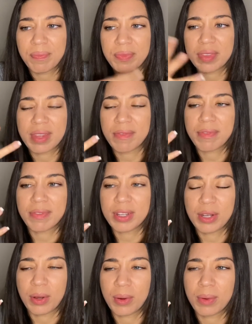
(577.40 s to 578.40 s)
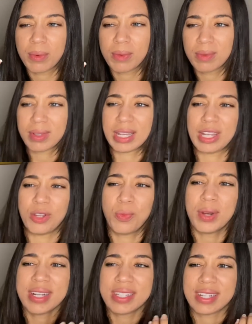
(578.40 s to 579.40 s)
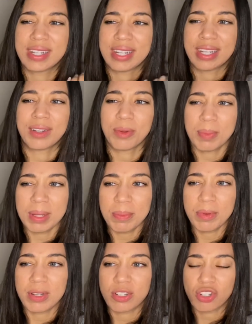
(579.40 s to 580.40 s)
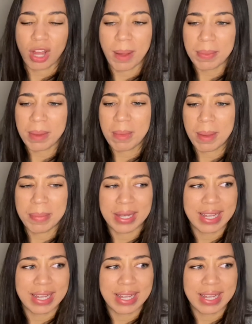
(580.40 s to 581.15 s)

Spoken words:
Like, you wanted to kill people and chop them up and